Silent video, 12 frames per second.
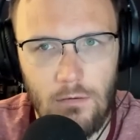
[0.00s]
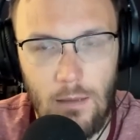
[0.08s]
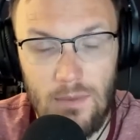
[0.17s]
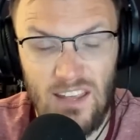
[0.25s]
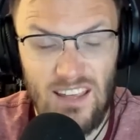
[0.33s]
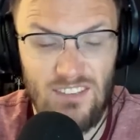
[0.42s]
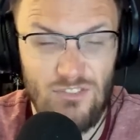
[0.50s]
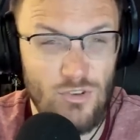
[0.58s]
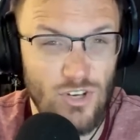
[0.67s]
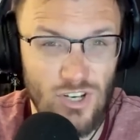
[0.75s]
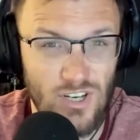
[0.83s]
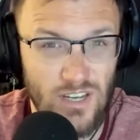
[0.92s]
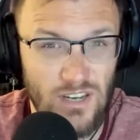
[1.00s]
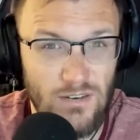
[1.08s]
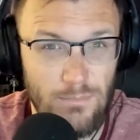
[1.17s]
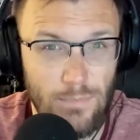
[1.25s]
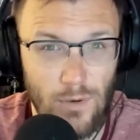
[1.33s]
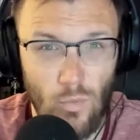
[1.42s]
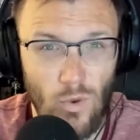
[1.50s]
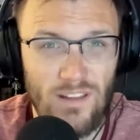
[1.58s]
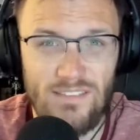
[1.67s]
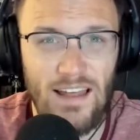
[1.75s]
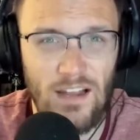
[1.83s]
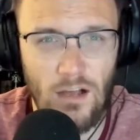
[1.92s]
I mean, I guess you could, but what
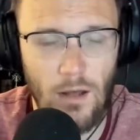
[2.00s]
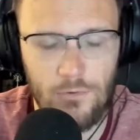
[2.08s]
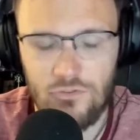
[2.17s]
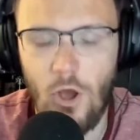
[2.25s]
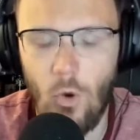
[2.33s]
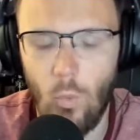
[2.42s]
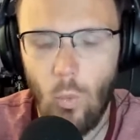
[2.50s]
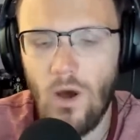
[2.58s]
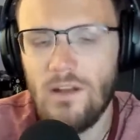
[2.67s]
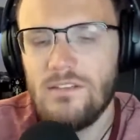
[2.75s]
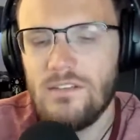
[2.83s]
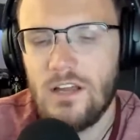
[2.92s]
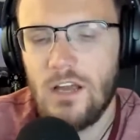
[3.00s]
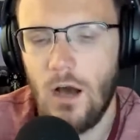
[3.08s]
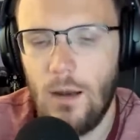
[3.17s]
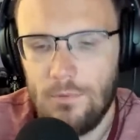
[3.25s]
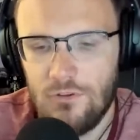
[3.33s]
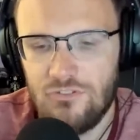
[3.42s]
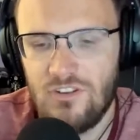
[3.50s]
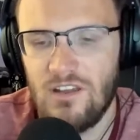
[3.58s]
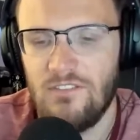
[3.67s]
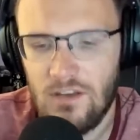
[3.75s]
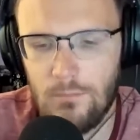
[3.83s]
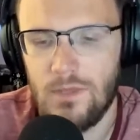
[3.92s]
does that accomplish? What does it accomplish
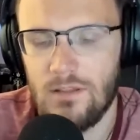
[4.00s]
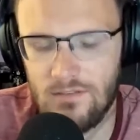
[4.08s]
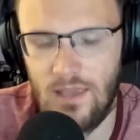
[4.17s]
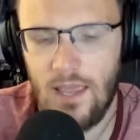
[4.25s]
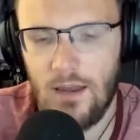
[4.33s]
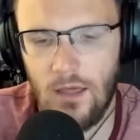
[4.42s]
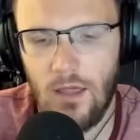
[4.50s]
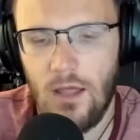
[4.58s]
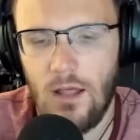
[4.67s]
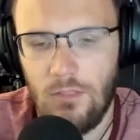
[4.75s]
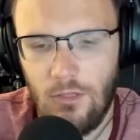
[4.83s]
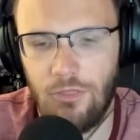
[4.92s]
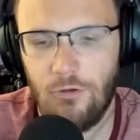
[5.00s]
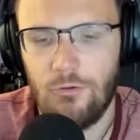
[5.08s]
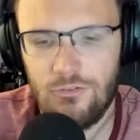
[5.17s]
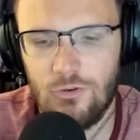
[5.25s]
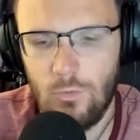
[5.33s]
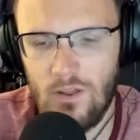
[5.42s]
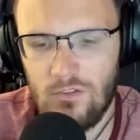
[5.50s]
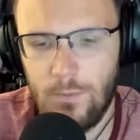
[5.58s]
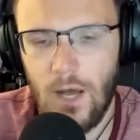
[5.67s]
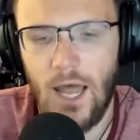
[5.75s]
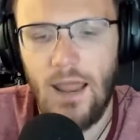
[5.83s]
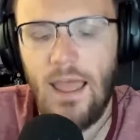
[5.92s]
giving Neemias Queta the third two way
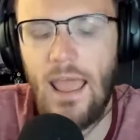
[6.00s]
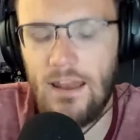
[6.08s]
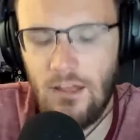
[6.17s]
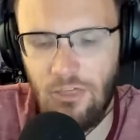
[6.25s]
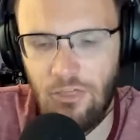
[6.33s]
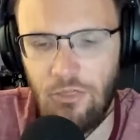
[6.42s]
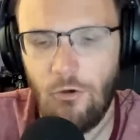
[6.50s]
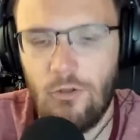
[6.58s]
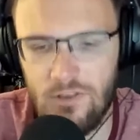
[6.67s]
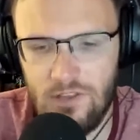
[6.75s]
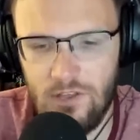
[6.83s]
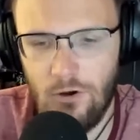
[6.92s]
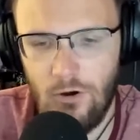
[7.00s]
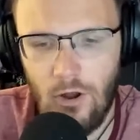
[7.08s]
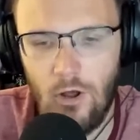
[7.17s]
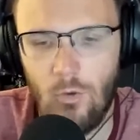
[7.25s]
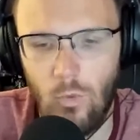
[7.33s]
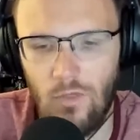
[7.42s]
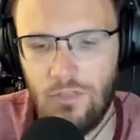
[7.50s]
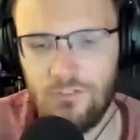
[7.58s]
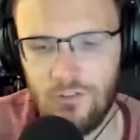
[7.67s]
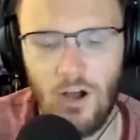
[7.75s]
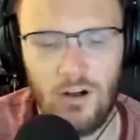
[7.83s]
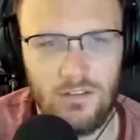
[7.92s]
spot and a third year with the
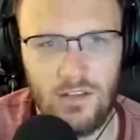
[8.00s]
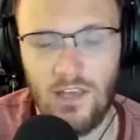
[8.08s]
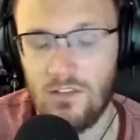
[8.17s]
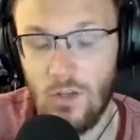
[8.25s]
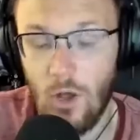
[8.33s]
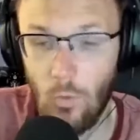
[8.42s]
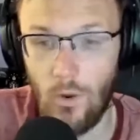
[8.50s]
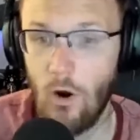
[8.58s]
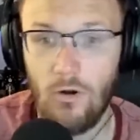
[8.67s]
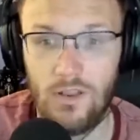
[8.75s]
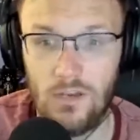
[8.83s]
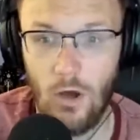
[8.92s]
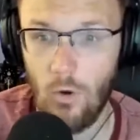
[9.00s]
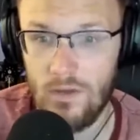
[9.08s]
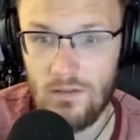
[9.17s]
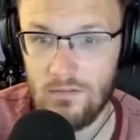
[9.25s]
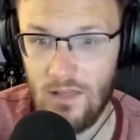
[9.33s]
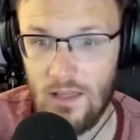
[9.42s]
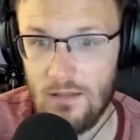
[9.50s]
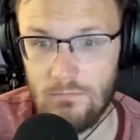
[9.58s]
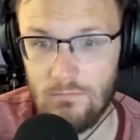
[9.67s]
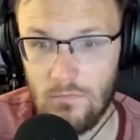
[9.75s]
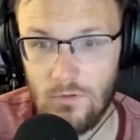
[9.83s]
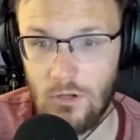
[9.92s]
Stockton Kings? We already know he's
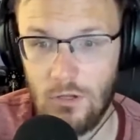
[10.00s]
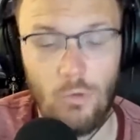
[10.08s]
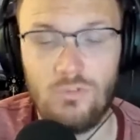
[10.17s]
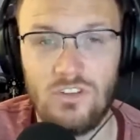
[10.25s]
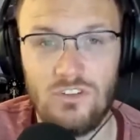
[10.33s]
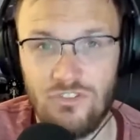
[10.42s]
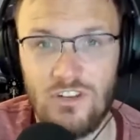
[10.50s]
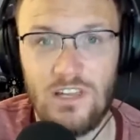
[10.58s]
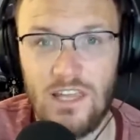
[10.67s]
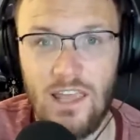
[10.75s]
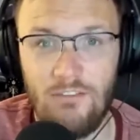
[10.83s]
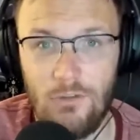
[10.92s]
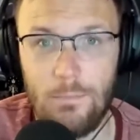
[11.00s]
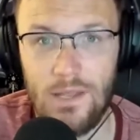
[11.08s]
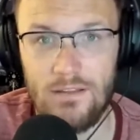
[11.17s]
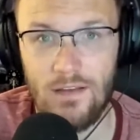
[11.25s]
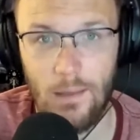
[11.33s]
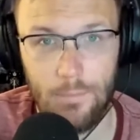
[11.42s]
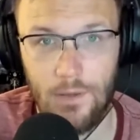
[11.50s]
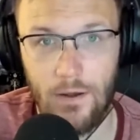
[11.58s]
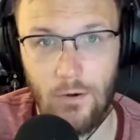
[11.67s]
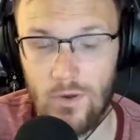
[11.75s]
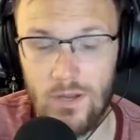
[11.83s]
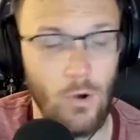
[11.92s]
a close to G League MVP type
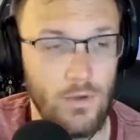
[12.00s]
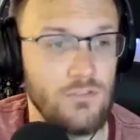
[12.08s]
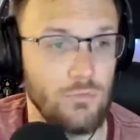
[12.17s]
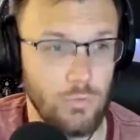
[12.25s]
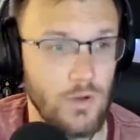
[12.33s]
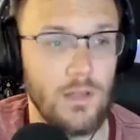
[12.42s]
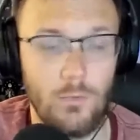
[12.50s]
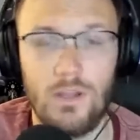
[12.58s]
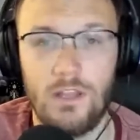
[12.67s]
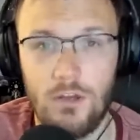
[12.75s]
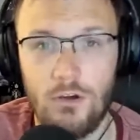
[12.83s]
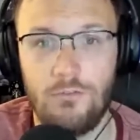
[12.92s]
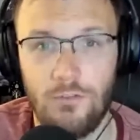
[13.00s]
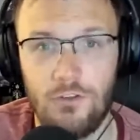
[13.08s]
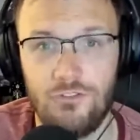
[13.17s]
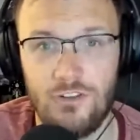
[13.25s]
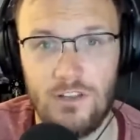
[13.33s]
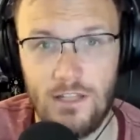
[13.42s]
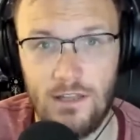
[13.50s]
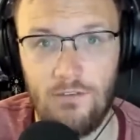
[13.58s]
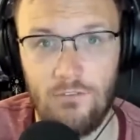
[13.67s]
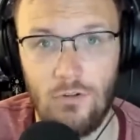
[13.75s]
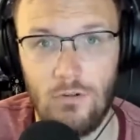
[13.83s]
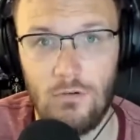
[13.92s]
player. We know he's really, really good for the G League
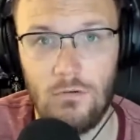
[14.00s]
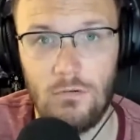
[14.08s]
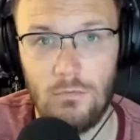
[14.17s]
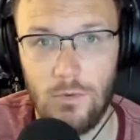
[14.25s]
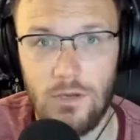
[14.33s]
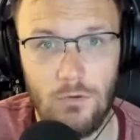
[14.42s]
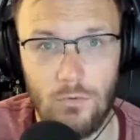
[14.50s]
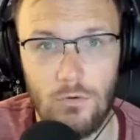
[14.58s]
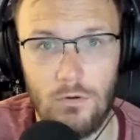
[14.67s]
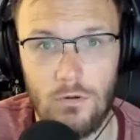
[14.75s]
level. We do.